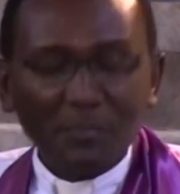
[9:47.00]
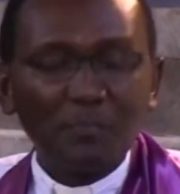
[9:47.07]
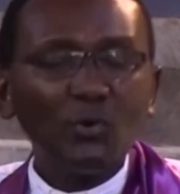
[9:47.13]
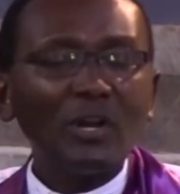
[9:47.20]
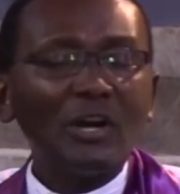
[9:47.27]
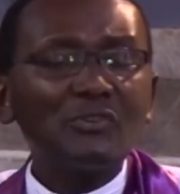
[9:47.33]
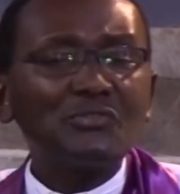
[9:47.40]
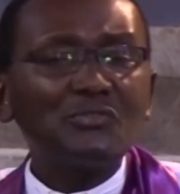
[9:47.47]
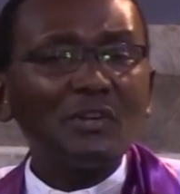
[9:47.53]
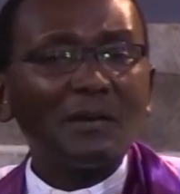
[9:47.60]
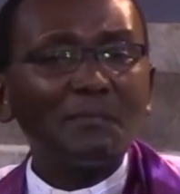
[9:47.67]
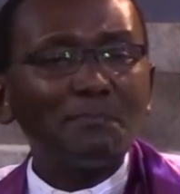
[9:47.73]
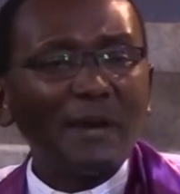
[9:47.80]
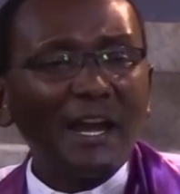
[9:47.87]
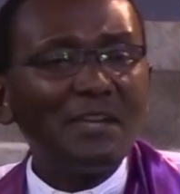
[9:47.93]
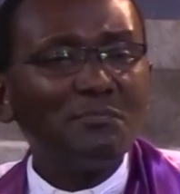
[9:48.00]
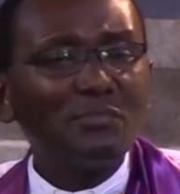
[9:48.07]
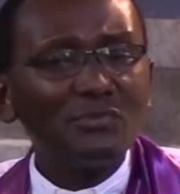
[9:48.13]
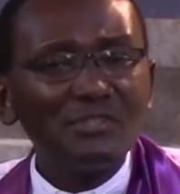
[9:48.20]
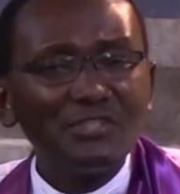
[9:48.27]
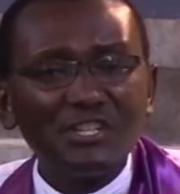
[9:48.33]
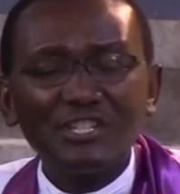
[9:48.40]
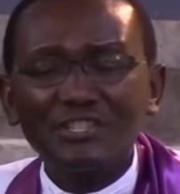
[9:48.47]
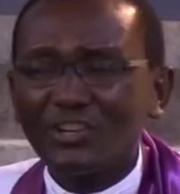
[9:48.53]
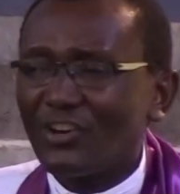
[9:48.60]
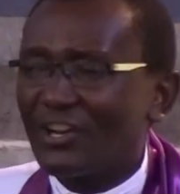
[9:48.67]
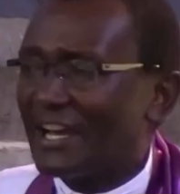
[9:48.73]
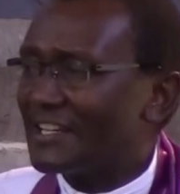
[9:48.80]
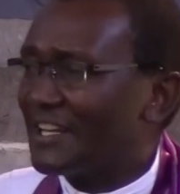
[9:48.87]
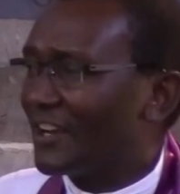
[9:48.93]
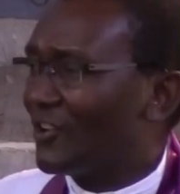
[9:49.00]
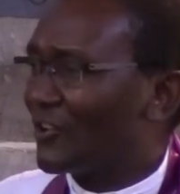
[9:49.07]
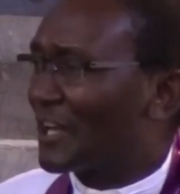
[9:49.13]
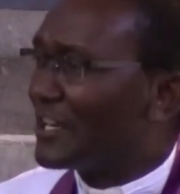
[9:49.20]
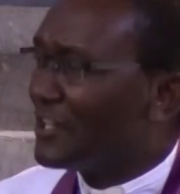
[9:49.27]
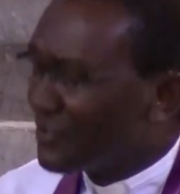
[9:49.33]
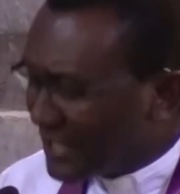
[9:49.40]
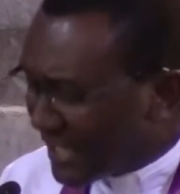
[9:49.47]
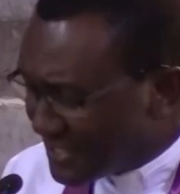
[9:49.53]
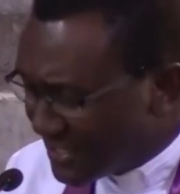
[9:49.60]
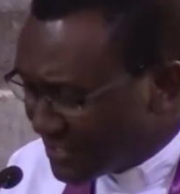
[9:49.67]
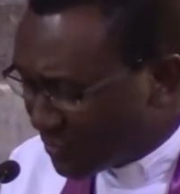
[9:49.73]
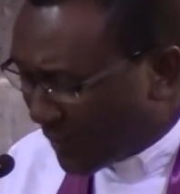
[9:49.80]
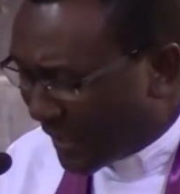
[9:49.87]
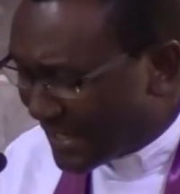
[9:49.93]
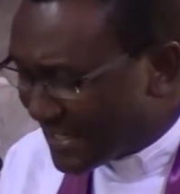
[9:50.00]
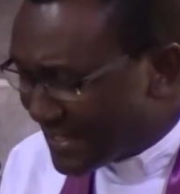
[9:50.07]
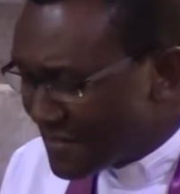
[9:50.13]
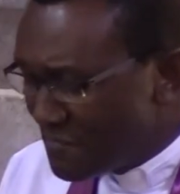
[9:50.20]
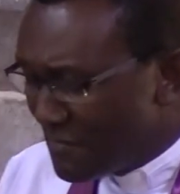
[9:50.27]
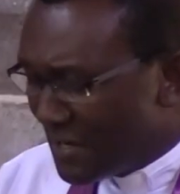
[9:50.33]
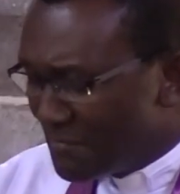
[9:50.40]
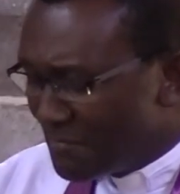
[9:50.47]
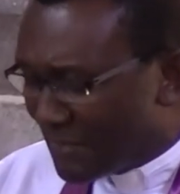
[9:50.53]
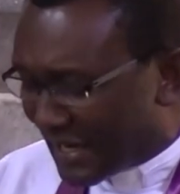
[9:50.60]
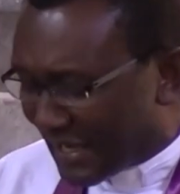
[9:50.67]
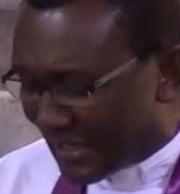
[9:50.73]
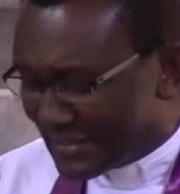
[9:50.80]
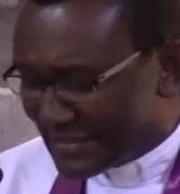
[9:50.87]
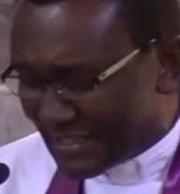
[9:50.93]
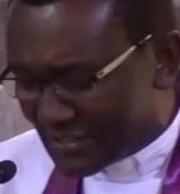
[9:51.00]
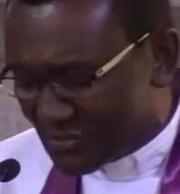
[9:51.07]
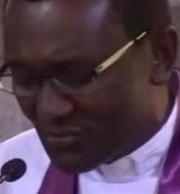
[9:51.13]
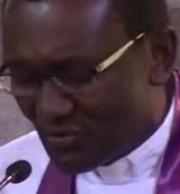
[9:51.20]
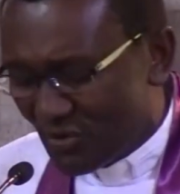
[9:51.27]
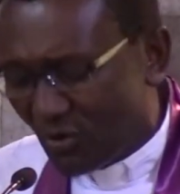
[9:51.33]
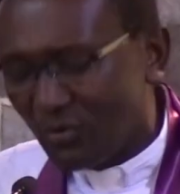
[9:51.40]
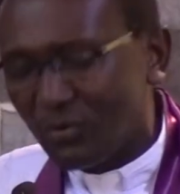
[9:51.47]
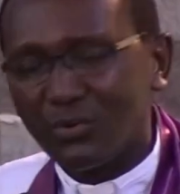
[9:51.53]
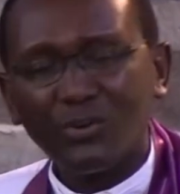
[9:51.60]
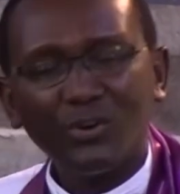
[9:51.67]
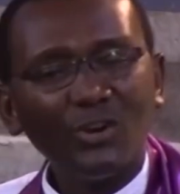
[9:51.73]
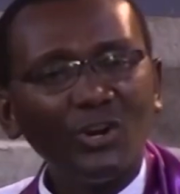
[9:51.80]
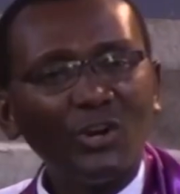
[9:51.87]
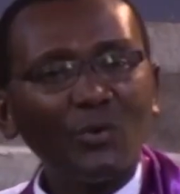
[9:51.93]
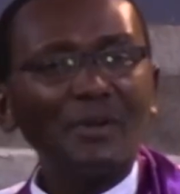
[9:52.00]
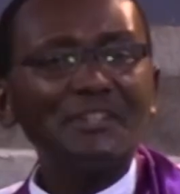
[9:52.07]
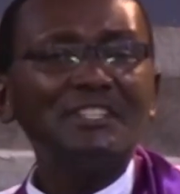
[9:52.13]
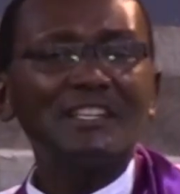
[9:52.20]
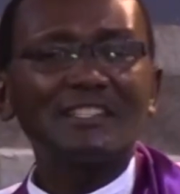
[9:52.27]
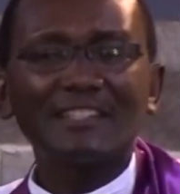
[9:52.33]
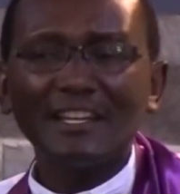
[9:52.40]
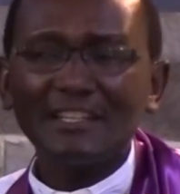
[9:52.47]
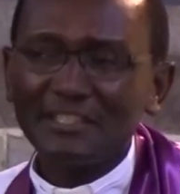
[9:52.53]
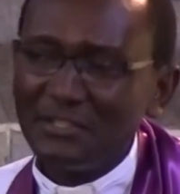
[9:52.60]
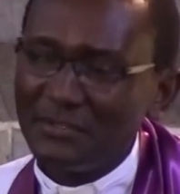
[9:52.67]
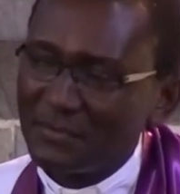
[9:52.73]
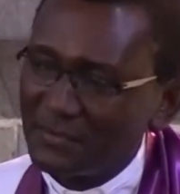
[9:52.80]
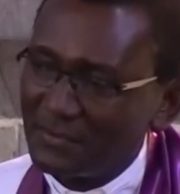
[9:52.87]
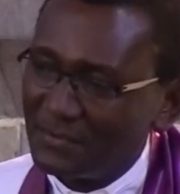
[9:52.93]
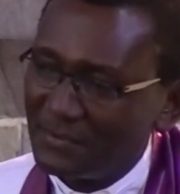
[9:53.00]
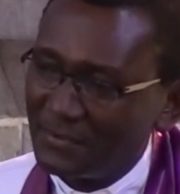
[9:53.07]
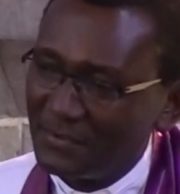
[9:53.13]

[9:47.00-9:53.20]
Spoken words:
can pull out your Bible, digital or analog, and look at his word and remember and get to know what he is telling you.